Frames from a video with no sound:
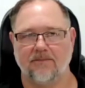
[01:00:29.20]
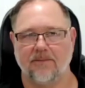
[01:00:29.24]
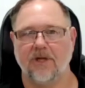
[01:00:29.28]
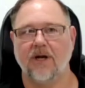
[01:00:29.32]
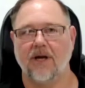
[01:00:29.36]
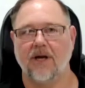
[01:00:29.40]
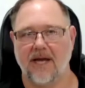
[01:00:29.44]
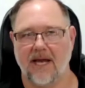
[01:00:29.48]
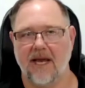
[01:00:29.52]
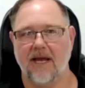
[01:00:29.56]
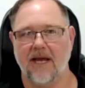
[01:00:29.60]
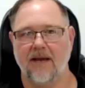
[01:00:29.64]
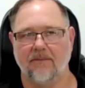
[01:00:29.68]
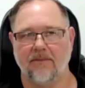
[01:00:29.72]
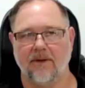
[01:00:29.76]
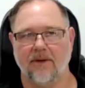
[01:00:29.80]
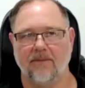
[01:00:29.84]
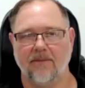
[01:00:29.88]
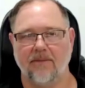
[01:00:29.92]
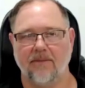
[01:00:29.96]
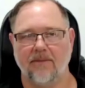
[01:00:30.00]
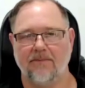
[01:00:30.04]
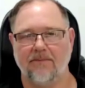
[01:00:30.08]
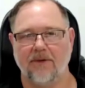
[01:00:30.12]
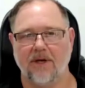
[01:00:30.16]
but I
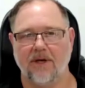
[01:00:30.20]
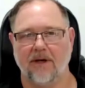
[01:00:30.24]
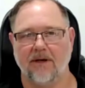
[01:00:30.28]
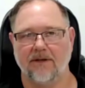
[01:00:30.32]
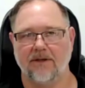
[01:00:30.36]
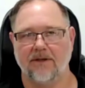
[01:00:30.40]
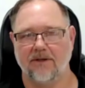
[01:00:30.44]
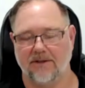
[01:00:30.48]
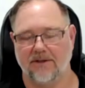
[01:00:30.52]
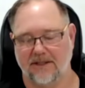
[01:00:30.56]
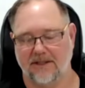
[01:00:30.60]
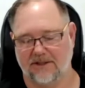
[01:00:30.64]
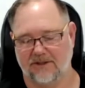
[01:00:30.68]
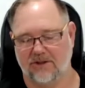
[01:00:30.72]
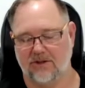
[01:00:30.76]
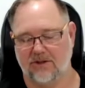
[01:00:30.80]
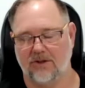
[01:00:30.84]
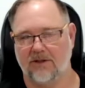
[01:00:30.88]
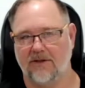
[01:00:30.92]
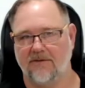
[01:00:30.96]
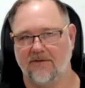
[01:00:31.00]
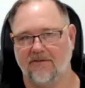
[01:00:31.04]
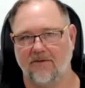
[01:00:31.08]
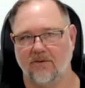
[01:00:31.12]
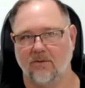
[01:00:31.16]
am going to. There's
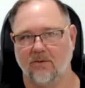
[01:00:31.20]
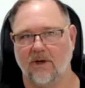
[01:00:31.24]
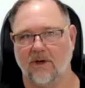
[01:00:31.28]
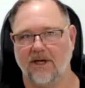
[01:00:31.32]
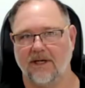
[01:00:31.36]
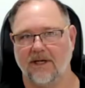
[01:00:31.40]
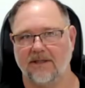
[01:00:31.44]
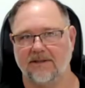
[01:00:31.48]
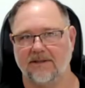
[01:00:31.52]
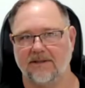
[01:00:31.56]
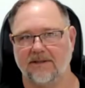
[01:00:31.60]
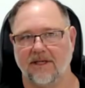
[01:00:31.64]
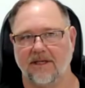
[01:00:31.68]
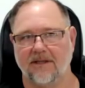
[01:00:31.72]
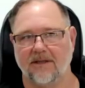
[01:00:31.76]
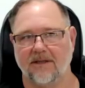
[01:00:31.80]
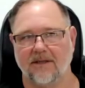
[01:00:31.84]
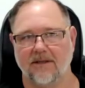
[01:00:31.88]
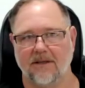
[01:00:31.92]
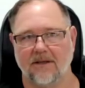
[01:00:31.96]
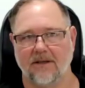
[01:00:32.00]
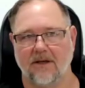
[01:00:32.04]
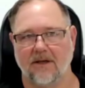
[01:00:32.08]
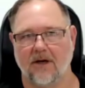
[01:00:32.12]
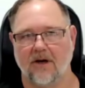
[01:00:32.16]
two different ways that
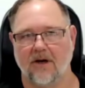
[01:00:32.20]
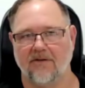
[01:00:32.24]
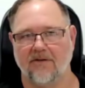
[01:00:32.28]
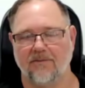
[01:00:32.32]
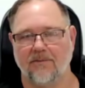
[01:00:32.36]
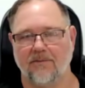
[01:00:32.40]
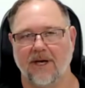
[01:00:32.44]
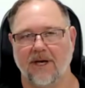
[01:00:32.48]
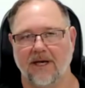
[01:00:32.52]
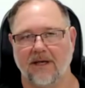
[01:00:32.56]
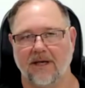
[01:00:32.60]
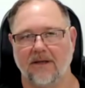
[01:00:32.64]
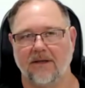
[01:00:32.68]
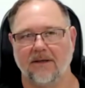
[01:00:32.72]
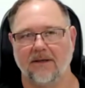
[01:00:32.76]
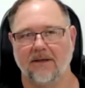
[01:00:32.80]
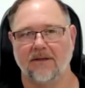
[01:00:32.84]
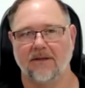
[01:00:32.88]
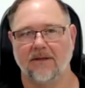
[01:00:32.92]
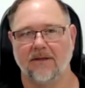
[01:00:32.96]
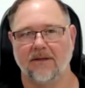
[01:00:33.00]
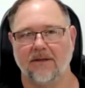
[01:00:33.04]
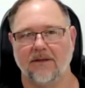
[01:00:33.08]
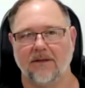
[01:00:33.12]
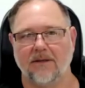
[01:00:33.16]
I've made
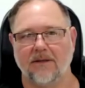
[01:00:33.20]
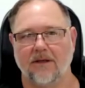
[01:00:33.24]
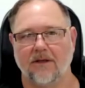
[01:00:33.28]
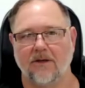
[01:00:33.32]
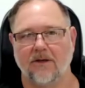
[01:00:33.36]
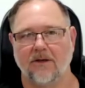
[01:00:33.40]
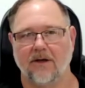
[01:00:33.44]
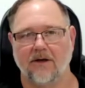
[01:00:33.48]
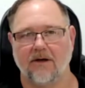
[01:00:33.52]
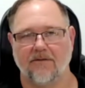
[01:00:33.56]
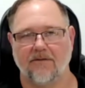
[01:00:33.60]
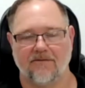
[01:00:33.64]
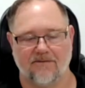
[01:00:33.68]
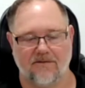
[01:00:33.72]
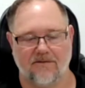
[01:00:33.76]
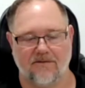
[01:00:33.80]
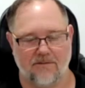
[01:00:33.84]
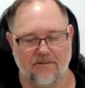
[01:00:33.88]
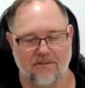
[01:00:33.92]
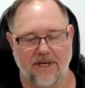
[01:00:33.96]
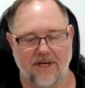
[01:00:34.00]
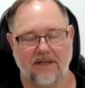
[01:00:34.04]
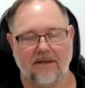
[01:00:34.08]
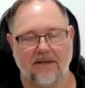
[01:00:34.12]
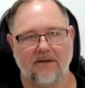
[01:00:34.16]
it. Like a
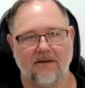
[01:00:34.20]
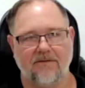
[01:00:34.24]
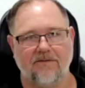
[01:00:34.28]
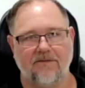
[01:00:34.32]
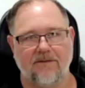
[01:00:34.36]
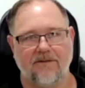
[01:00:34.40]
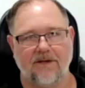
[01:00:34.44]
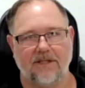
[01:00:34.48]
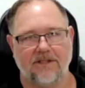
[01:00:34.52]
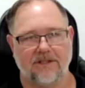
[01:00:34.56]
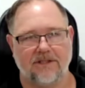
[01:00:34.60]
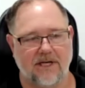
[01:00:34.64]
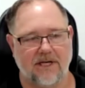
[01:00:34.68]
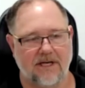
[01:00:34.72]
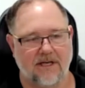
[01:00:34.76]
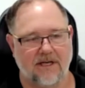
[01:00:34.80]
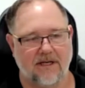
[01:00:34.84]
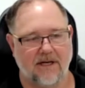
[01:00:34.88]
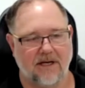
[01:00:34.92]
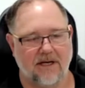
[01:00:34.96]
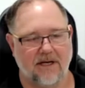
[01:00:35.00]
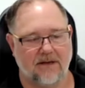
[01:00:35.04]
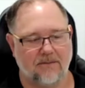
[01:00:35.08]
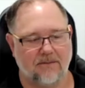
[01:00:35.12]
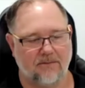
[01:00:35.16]
fermented fish in
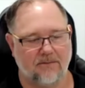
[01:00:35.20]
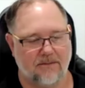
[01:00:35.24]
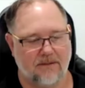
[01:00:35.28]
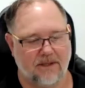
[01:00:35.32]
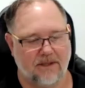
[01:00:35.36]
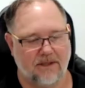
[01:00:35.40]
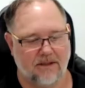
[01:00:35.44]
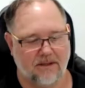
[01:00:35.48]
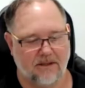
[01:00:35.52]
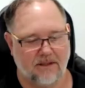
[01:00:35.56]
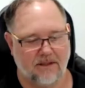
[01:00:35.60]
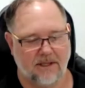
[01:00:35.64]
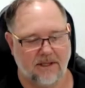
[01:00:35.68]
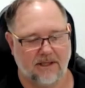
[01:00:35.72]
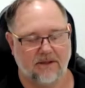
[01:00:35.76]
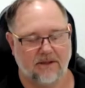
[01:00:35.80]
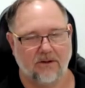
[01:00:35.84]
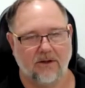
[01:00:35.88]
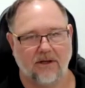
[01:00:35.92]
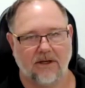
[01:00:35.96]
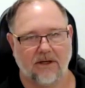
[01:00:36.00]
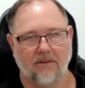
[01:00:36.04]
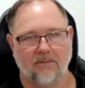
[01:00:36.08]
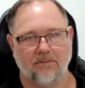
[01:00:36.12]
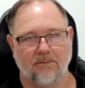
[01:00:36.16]

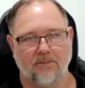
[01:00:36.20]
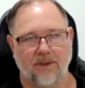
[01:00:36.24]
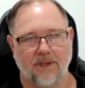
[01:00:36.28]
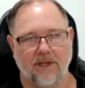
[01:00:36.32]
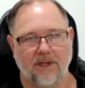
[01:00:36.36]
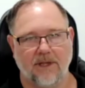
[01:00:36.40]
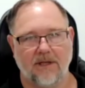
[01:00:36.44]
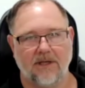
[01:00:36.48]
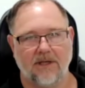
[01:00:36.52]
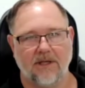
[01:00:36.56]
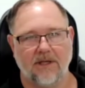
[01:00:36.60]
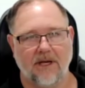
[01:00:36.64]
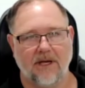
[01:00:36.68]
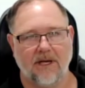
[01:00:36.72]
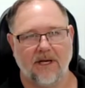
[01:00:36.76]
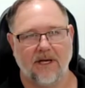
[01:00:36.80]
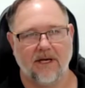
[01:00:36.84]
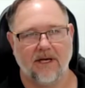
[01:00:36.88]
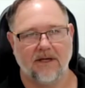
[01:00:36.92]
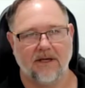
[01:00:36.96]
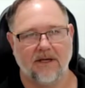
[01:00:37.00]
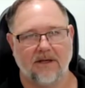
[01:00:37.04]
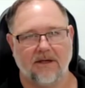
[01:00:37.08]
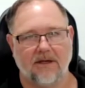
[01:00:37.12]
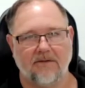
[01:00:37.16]
like a beer. You know
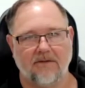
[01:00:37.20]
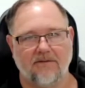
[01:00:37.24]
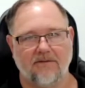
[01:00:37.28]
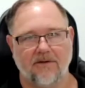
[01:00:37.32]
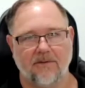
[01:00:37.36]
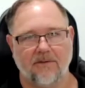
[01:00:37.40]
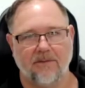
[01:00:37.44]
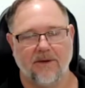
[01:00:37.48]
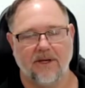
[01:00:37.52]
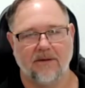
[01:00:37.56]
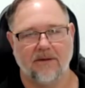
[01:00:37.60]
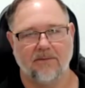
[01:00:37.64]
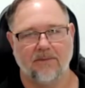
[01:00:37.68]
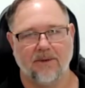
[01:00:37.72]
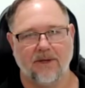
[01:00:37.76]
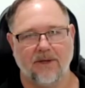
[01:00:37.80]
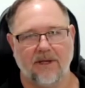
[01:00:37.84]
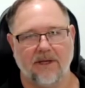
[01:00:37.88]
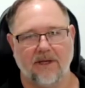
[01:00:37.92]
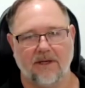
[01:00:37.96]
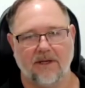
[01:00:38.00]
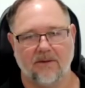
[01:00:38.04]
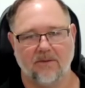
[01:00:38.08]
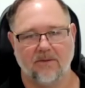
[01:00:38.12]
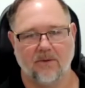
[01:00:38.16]
how you can ferment
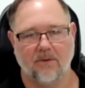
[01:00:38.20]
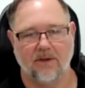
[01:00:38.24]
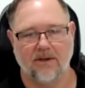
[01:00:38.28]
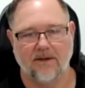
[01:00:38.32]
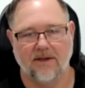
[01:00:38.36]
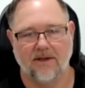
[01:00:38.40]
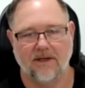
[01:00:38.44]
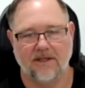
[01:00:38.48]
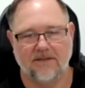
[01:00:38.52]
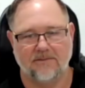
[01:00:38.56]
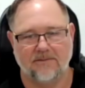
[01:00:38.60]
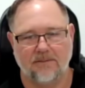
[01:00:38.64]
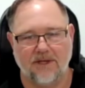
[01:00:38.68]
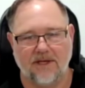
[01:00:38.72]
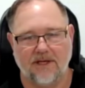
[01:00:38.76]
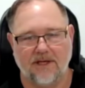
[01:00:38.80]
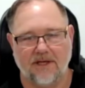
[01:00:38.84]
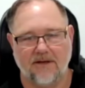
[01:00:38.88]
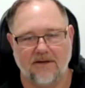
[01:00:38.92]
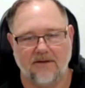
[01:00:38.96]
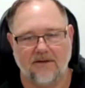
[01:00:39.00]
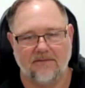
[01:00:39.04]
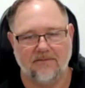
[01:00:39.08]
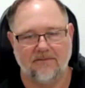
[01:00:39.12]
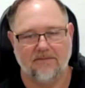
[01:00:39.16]
beer in one of those
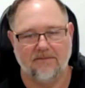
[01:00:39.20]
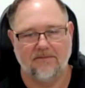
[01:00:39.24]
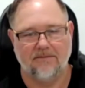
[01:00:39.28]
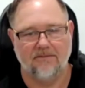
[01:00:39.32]
beer